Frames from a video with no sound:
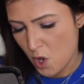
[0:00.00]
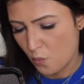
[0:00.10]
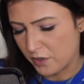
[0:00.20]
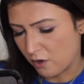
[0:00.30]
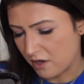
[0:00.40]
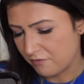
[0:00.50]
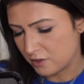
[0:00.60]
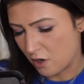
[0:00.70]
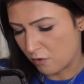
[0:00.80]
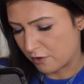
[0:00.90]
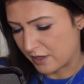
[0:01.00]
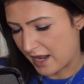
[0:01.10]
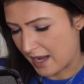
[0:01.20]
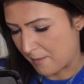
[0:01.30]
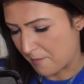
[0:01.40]
We don't even know her
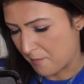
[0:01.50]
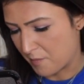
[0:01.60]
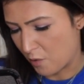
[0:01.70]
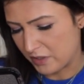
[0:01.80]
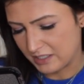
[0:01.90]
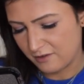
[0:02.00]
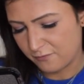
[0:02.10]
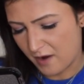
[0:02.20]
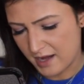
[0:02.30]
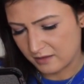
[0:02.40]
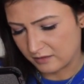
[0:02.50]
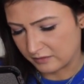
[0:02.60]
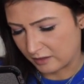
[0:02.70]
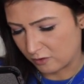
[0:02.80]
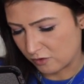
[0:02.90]
name, but we did find the
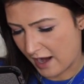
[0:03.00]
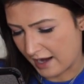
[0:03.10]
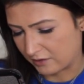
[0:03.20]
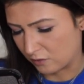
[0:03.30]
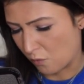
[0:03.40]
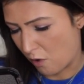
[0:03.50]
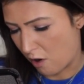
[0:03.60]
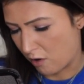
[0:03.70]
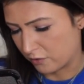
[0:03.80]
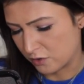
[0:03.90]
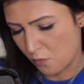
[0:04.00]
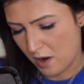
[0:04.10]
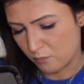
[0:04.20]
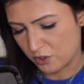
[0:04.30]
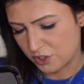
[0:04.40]
little crack in the wall, the
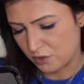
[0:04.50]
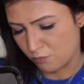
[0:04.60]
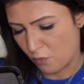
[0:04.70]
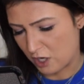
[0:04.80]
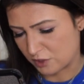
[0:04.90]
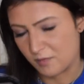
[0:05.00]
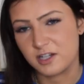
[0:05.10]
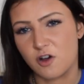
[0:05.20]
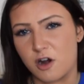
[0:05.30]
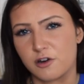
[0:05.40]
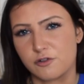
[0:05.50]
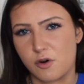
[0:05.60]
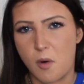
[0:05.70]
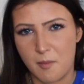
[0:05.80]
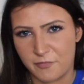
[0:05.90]
one where she watched my daughter
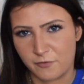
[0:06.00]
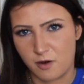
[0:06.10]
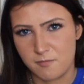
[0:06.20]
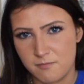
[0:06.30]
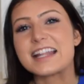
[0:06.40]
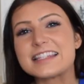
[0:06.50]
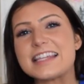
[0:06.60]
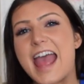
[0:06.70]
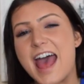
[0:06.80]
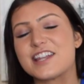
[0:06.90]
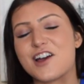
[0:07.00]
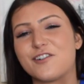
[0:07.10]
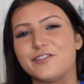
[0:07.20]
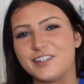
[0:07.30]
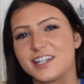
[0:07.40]
grow up from. That is the end
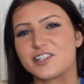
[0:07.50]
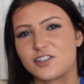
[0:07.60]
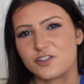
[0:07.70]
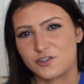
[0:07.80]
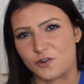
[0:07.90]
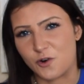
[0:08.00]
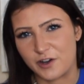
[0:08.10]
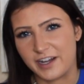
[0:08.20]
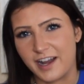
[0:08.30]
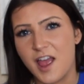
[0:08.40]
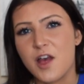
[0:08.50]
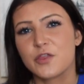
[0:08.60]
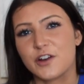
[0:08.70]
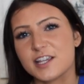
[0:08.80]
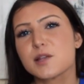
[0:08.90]
of this story.
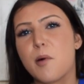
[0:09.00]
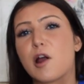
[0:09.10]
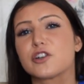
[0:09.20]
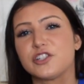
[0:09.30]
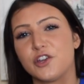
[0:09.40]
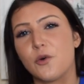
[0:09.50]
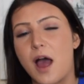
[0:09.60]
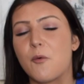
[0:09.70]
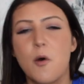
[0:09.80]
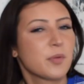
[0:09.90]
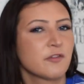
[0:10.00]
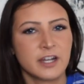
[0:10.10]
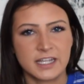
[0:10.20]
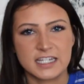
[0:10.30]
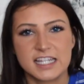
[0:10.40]
There is a part 2. I won't be
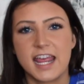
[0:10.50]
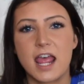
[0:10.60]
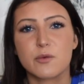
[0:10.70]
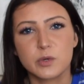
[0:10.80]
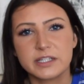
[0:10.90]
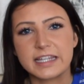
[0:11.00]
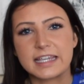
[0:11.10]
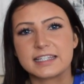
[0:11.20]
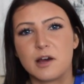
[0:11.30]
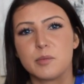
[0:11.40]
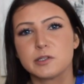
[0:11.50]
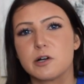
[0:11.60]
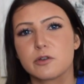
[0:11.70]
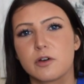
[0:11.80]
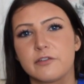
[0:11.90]
reading it today. I will link it down
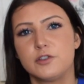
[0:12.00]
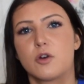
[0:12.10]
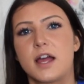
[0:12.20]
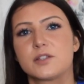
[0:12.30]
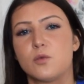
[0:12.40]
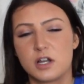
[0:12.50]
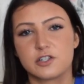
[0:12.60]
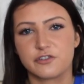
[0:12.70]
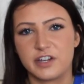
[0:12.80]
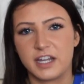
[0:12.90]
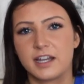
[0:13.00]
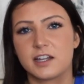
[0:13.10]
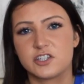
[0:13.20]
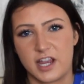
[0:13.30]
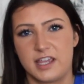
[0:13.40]
below though if you guys want to read it
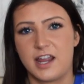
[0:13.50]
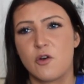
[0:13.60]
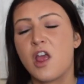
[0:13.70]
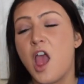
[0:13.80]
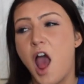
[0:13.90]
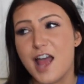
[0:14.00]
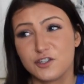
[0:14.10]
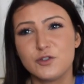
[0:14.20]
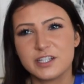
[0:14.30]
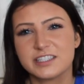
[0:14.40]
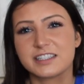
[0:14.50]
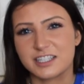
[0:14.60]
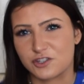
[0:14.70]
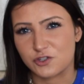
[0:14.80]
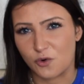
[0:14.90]
and check it out. I do think that
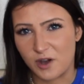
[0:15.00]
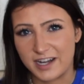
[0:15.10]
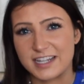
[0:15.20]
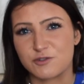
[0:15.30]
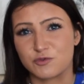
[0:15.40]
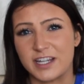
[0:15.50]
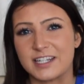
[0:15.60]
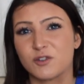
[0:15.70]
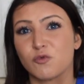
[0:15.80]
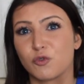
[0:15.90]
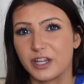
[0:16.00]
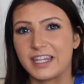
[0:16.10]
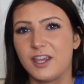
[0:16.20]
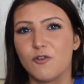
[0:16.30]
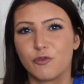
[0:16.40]
this story is written
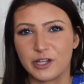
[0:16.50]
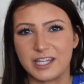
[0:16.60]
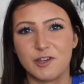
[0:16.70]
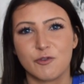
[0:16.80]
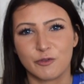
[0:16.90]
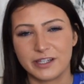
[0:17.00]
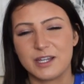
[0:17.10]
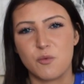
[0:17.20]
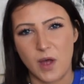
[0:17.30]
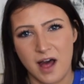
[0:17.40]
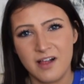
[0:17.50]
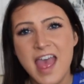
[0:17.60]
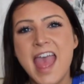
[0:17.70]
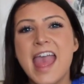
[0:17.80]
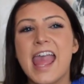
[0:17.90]
really, really, really
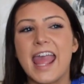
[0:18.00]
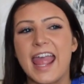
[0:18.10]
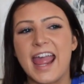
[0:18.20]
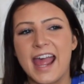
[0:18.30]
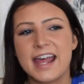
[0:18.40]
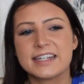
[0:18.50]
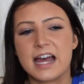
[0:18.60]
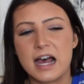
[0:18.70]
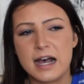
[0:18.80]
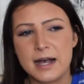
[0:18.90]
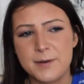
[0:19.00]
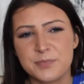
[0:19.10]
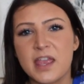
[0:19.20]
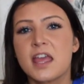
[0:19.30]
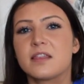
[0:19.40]
well. And
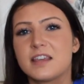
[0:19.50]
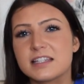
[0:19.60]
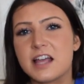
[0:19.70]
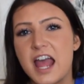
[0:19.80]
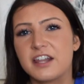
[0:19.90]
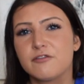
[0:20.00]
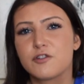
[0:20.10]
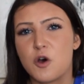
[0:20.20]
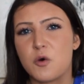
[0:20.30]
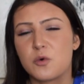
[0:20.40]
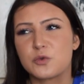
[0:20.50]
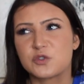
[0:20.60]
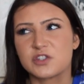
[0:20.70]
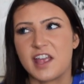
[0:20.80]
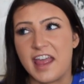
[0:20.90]
this kind of
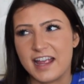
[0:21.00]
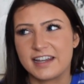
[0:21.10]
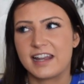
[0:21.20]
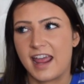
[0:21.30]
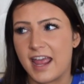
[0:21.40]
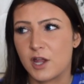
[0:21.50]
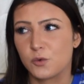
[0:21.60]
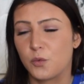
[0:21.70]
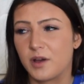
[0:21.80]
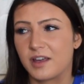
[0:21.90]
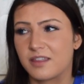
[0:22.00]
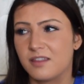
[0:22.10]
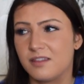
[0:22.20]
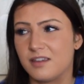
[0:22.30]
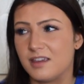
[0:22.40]
goes hand in hand
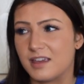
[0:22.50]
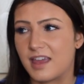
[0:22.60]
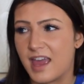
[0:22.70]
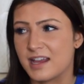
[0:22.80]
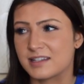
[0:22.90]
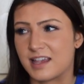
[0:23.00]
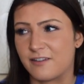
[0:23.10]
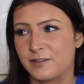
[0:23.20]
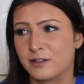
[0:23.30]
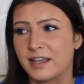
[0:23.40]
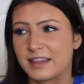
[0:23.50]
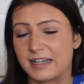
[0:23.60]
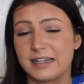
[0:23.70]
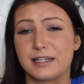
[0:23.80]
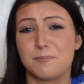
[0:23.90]
with the case I feel like that
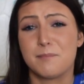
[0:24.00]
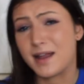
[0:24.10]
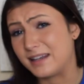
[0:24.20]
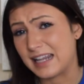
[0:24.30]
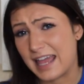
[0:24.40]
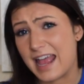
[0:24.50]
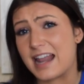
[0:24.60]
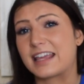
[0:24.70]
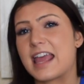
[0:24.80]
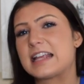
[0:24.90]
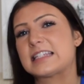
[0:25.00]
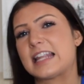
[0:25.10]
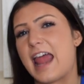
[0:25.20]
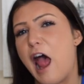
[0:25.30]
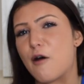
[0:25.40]
I did Monday and a case
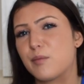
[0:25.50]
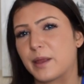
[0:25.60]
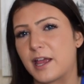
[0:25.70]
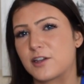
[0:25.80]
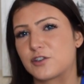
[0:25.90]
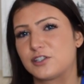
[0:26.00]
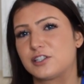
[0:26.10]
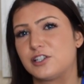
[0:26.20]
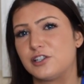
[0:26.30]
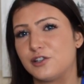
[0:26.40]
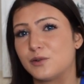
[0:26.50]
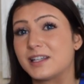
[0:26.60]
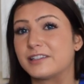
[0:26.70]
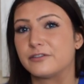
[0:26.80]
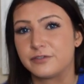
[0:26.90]
that I have planned to do
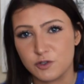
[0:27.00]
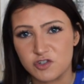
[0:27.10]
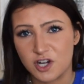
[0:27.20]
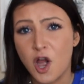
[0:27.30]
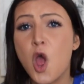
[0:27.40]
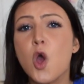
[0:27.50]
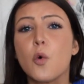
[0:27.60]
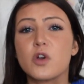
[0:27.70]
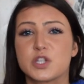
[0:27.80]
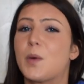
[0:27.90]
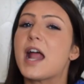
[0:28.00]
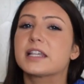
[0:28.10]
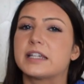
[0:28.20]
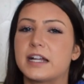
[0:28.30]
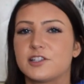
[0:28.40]
in the future, which is why I
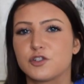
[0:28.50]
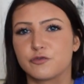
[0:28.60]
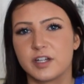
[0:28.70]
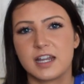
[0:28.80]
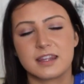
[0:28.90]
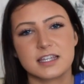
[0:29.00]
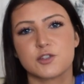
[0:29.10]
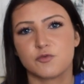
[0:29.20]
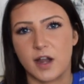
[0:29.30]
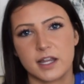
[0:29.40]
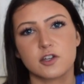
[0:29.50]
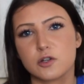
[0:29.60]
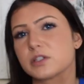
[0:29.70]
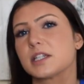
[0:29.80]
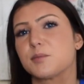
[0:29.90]
decided to read this Reddit
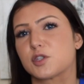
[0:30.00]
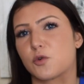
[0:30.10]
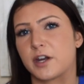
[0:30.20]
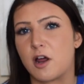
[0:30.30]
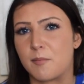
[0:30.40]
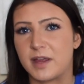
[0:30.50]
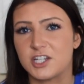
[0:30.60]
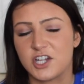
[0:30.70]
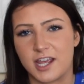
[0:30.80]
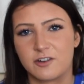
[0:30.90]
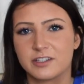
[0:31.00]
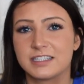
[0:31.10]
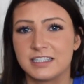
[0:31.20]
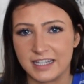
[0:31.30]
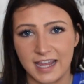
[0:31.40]
Nosleep story on my channel
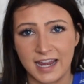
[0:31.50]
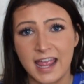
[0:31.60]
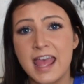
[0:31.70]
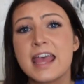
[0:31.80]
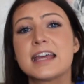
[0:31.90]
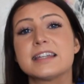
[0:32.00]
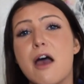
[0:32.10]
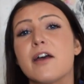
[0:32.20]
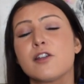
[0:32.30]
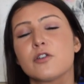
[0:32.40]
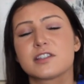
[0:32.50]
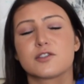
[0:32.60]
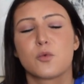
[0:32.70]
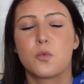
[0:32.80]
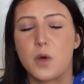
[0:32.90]
today. Now I know this
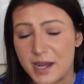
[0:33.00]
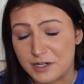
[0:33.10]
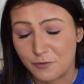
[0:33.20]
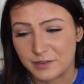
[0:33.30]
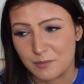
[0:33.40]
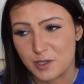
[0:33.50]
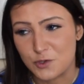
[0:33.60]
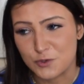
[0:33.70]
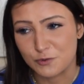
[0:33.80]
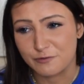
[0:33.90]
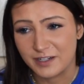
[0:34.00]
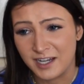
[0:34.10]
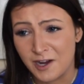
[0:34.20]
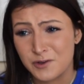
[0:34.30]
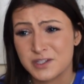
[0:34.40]
is way different than my usual
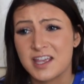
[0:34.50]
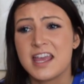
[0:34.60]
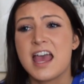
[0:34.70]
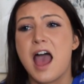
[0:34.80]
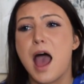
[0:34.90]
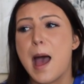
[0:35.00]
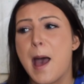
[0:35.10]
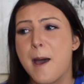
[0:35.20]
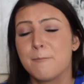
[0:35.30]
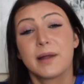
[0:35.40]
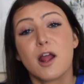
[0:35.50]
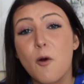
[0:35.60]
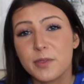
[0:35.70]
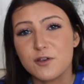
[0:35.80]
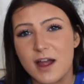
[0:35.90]
videos, but I
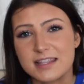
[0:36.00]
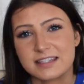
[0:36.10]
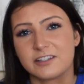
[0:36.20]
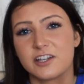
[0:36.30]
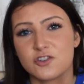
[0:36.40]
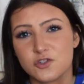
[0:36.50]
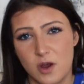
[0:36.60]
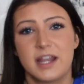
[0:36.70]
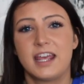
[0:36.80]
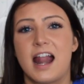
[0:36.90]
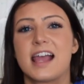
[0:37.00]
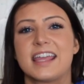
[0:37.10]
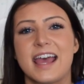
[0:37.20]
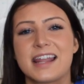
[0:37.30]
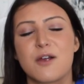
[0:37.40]
hope that you guys still enjoyed it.
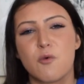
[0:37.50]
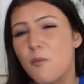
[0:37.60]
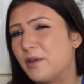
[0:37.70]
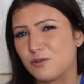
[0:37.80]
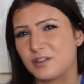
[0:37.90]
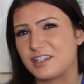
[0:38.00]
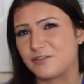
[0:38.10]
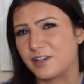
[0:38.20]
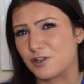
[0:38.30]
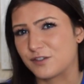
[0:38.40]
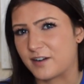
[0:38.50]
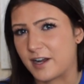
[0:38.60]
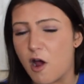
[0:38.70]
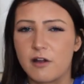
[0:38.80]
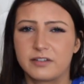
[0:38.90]
Again, I won't be doing these videos
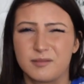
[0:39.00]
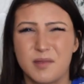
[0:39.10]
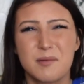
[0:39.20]
very often.